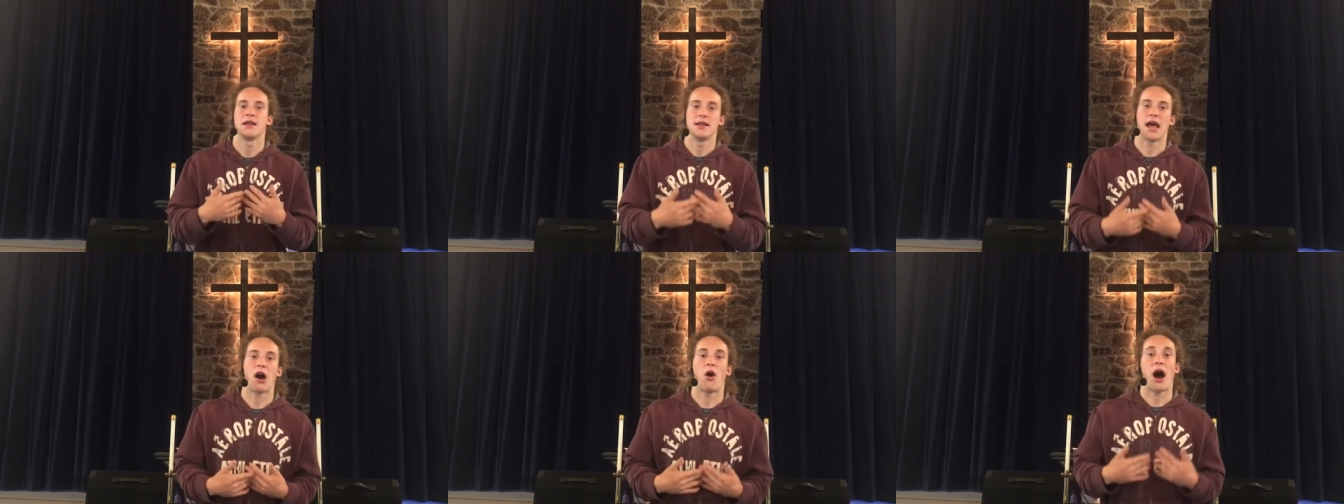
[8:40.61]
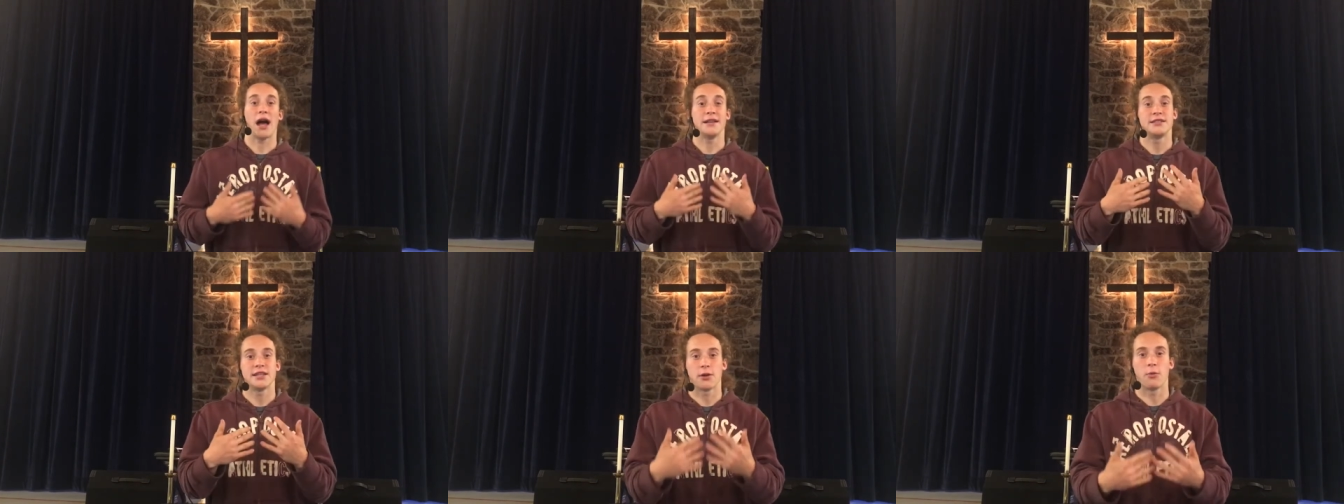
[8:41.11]
now I
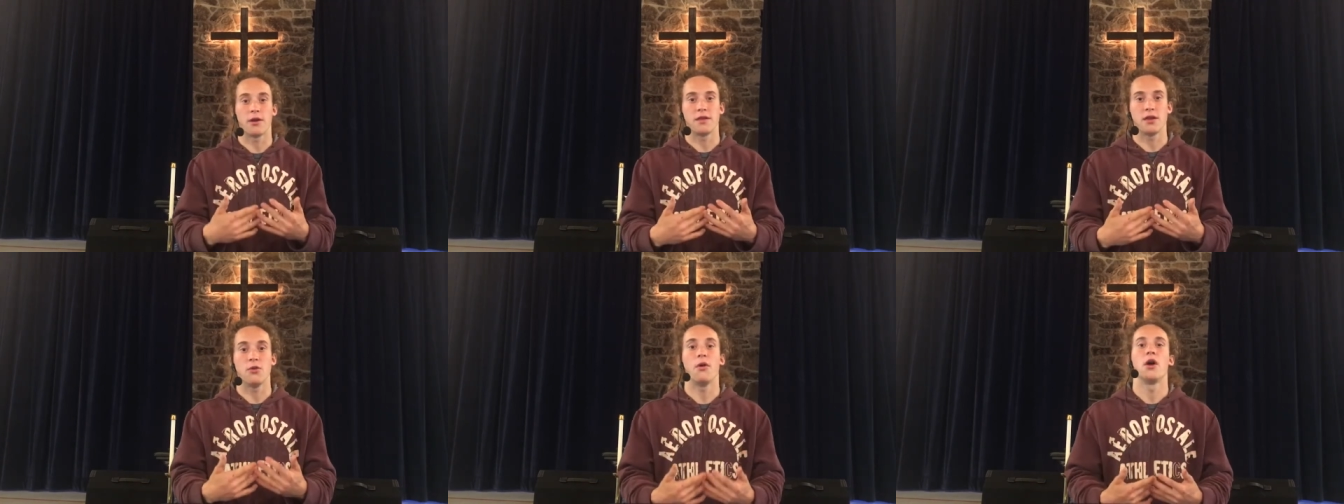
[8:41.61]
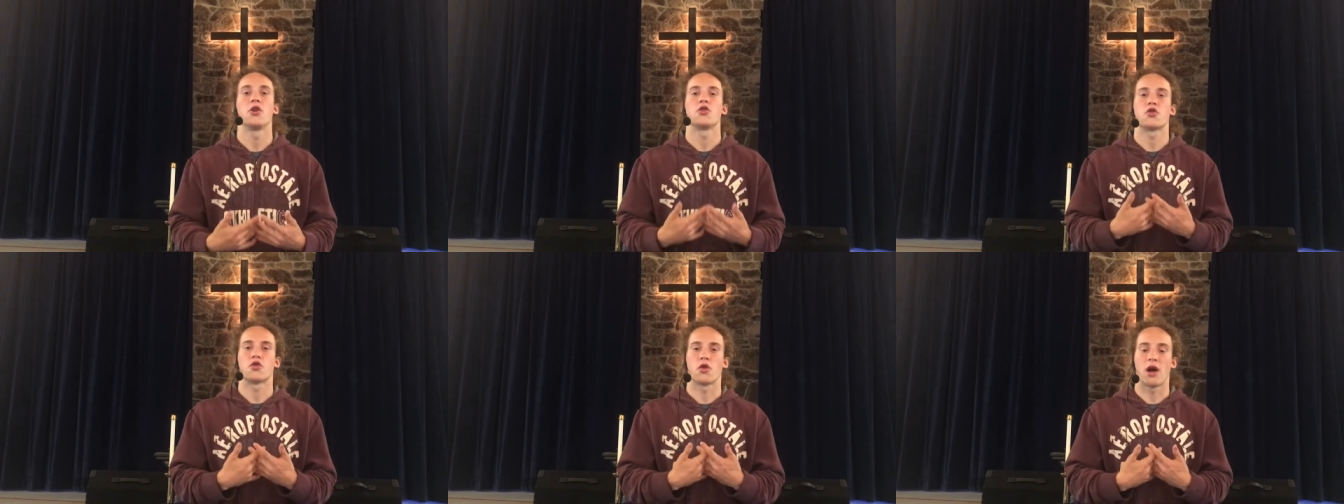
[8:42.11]
share with you
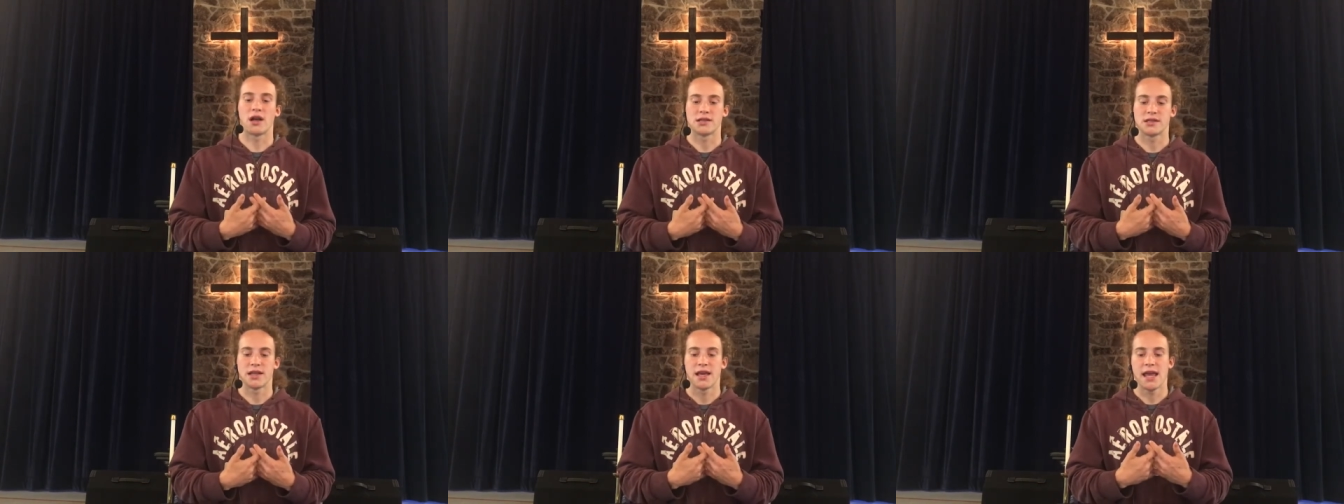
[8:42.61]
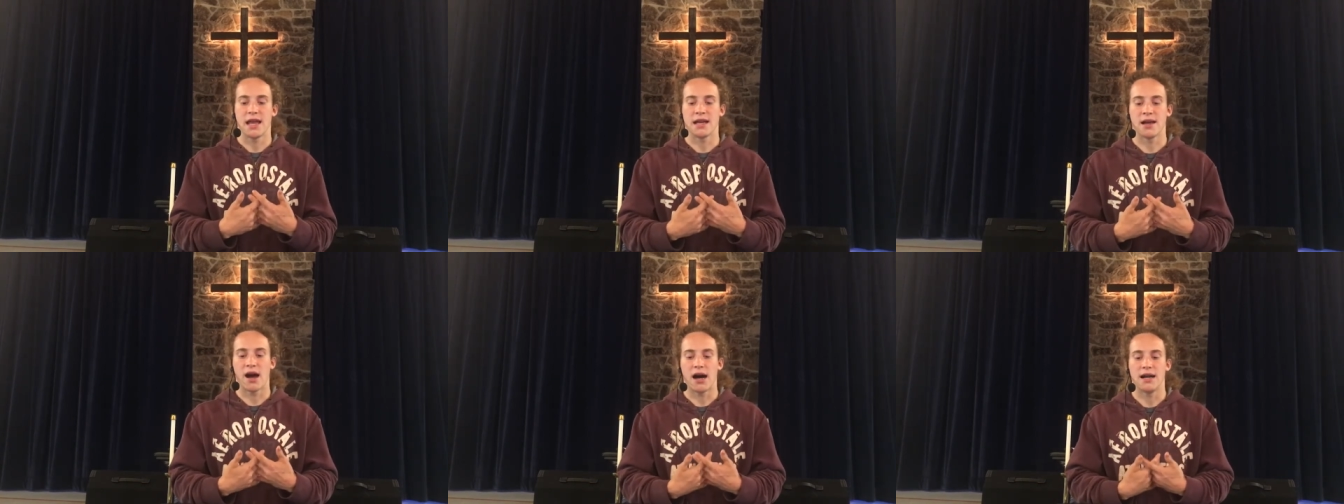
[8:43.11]
trust
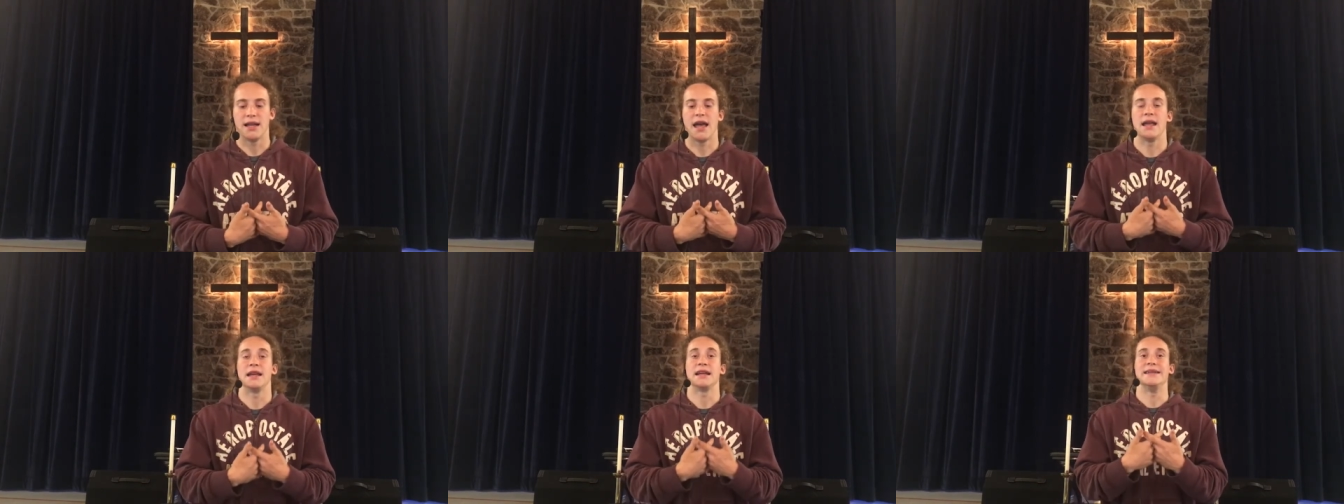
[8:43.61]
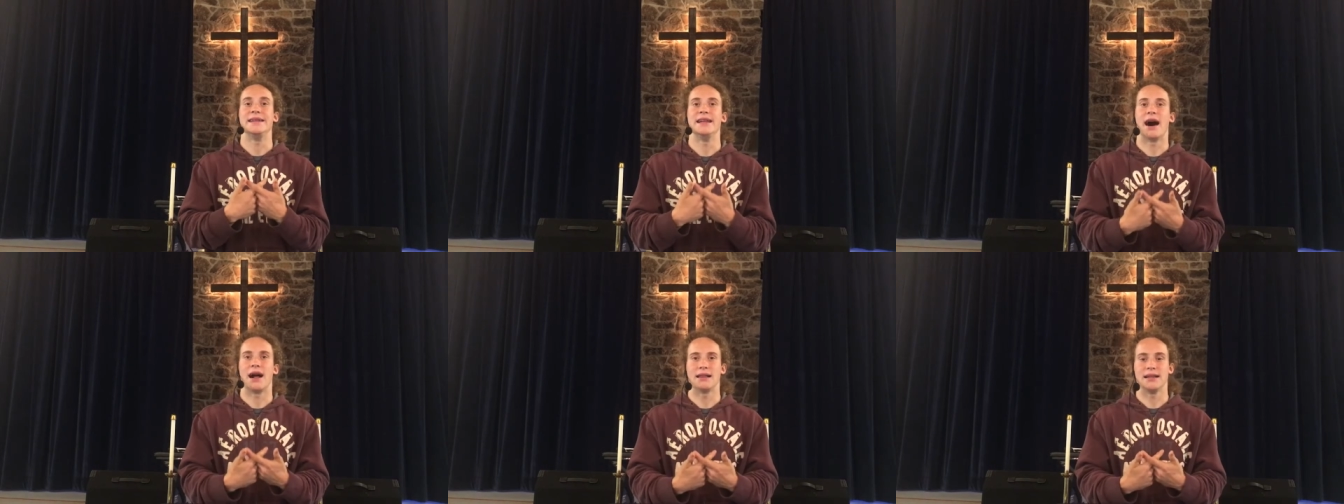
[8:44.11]
in God and
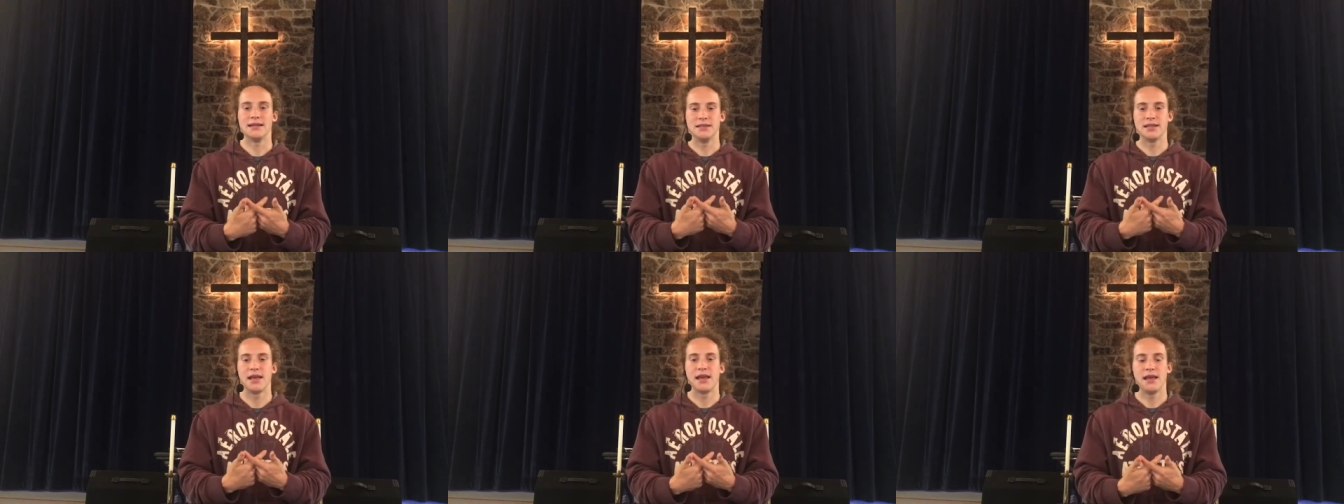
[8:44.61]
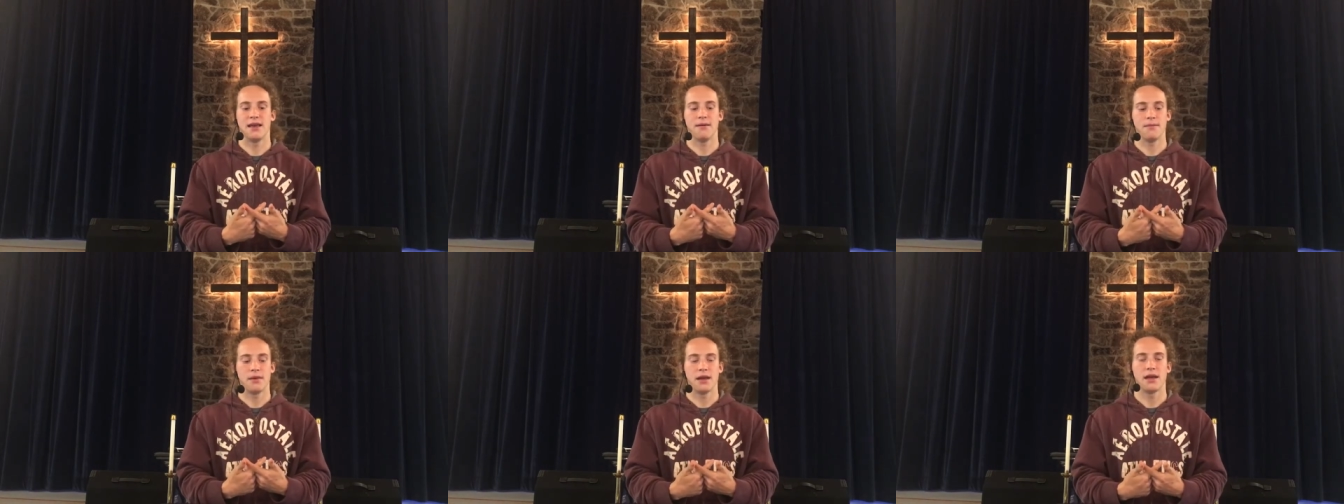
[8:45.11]
acknowledge
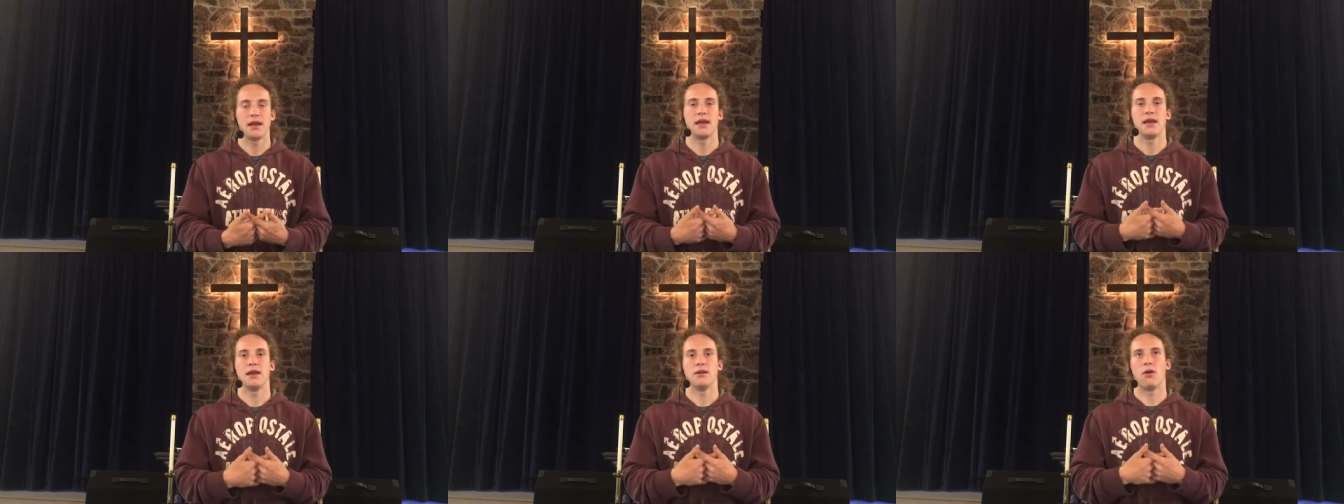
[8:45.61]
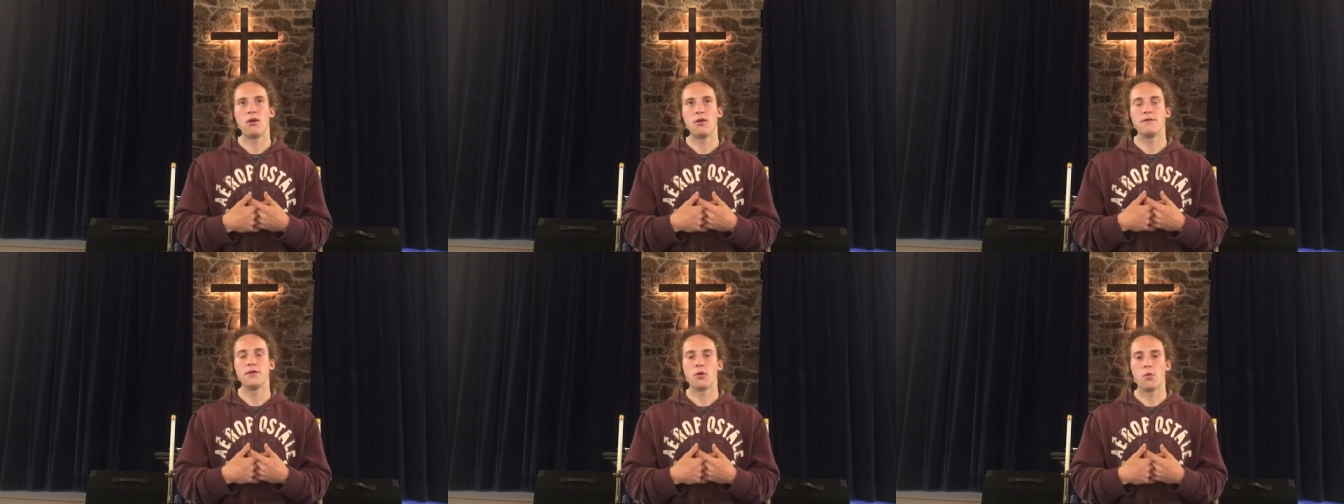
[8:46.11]
Him in all
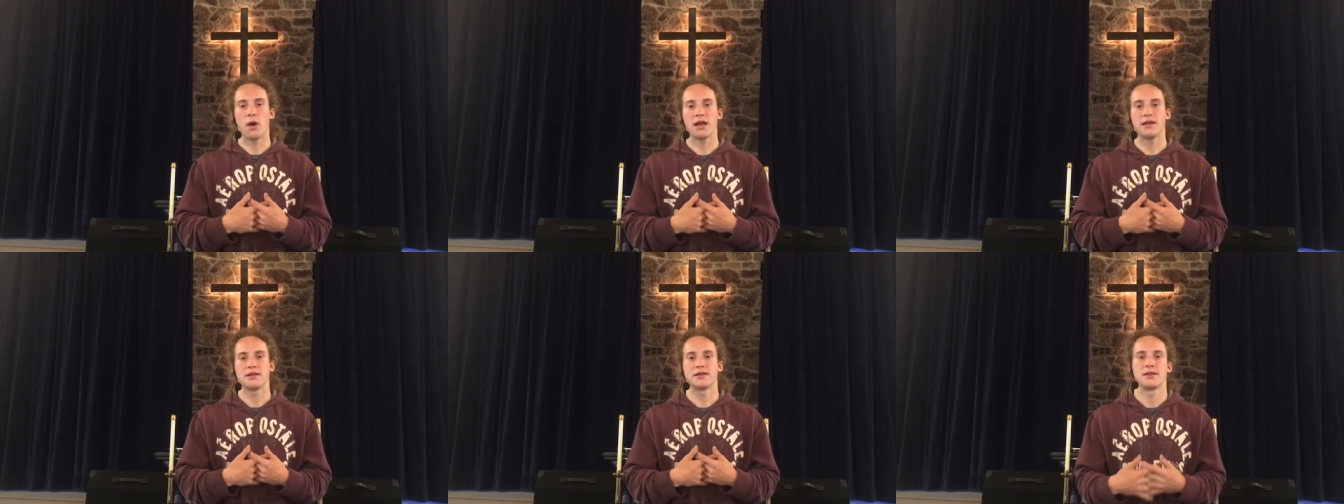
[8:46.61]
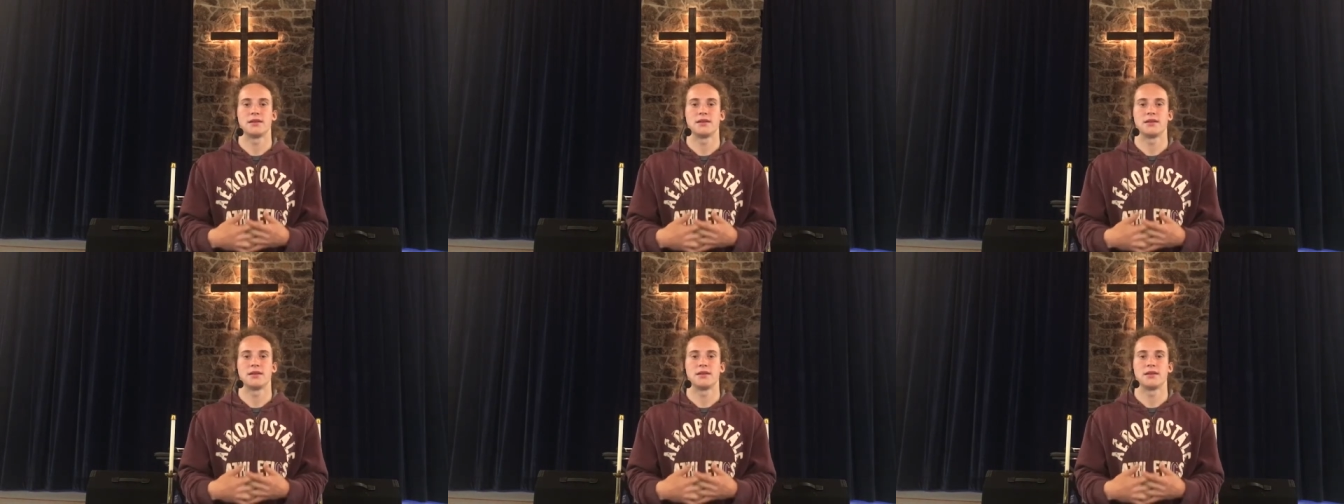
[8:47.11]
of your ways.